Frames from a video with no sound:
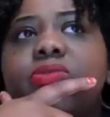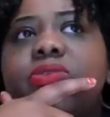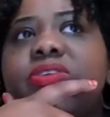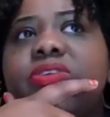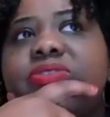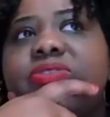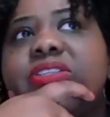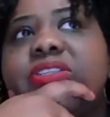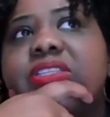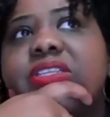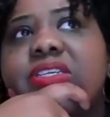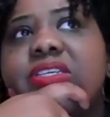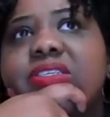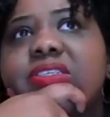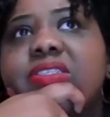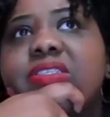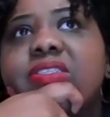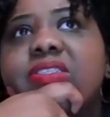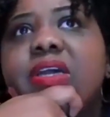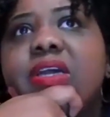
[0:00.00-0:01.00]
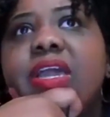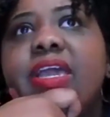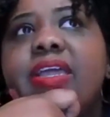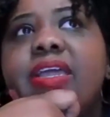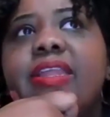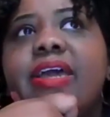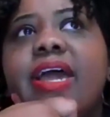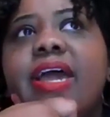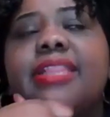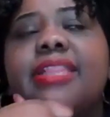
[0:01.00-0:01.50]
Two different things.
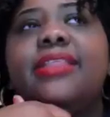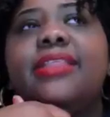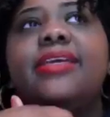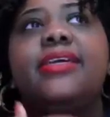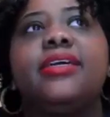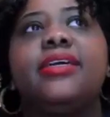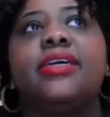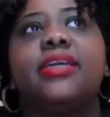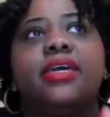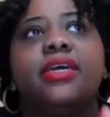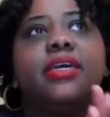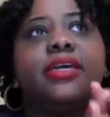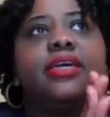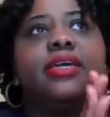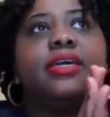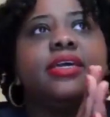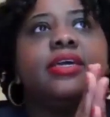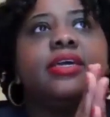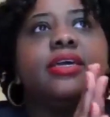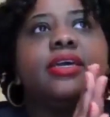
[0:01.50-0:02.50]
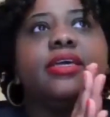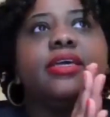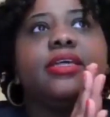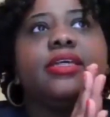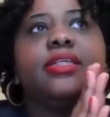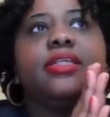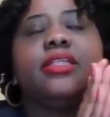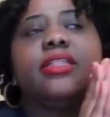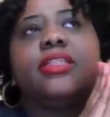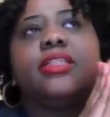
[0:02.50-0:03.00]
And I think
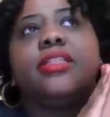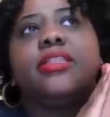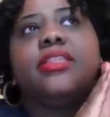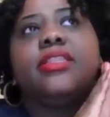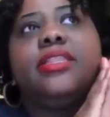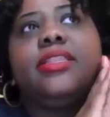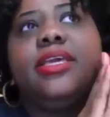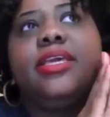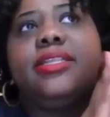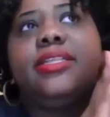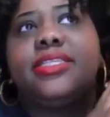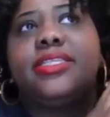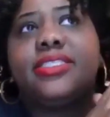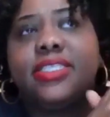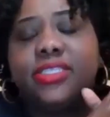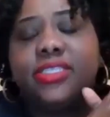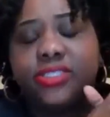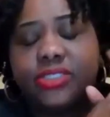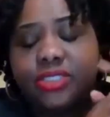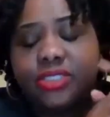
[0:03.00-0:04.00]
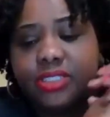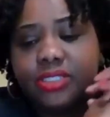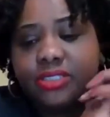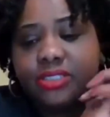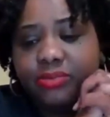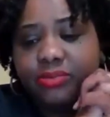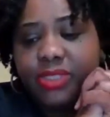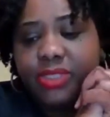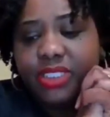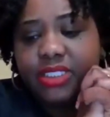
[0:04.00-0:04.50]
the thing that's interesting
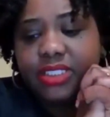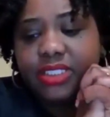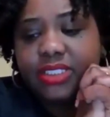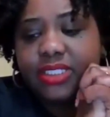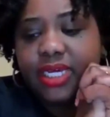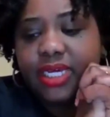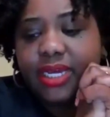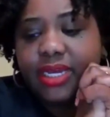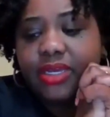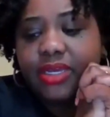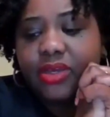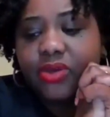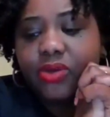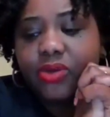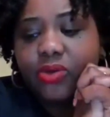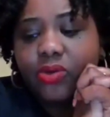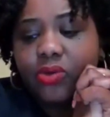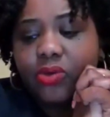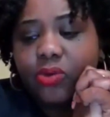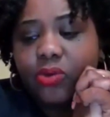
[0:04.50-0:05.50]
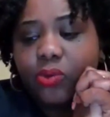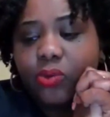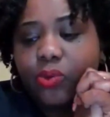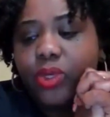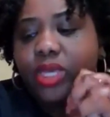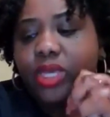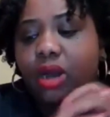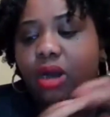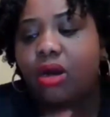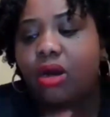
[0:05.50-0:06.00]
to me is that
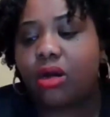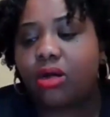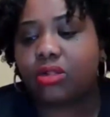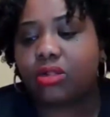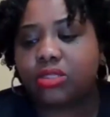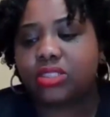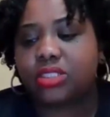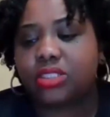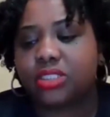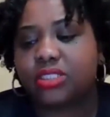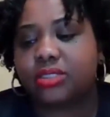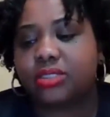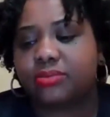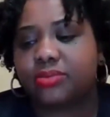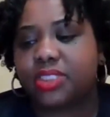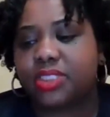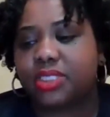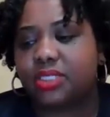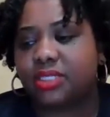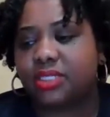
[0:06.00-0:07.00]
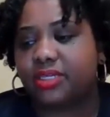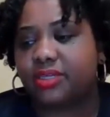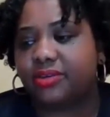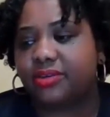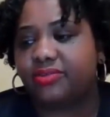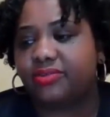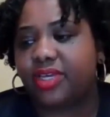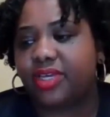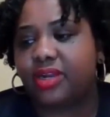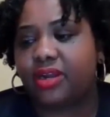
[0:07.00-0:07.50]
we all seem to
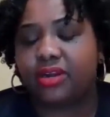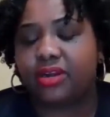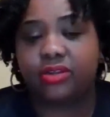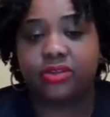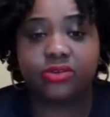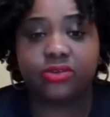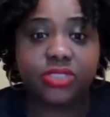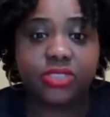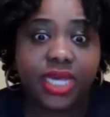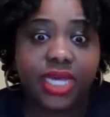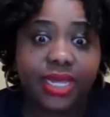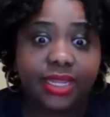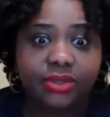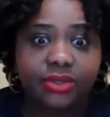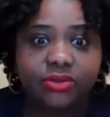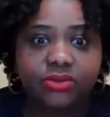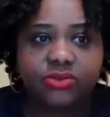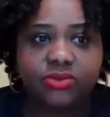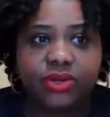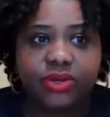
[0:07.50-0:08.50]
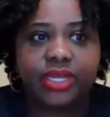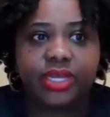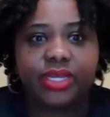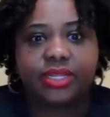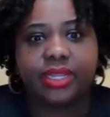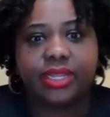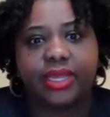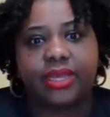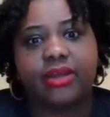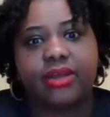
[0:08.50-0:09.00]
live in our little silos,
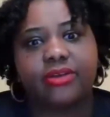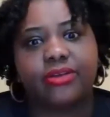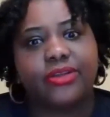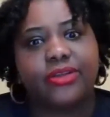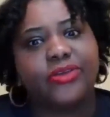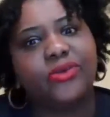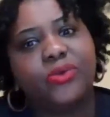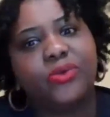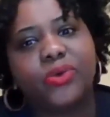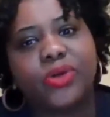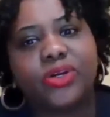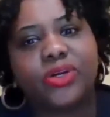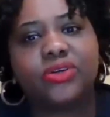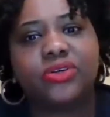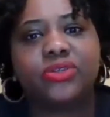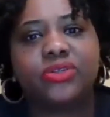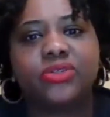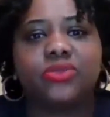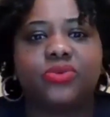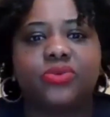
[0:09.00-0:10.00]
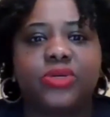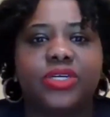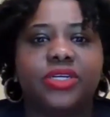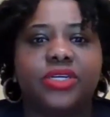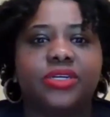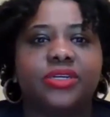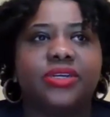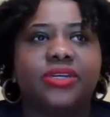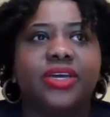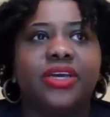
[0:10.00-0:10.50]
right? Like our little worlds
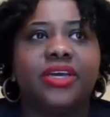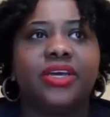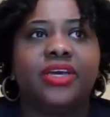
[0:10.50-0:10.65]
where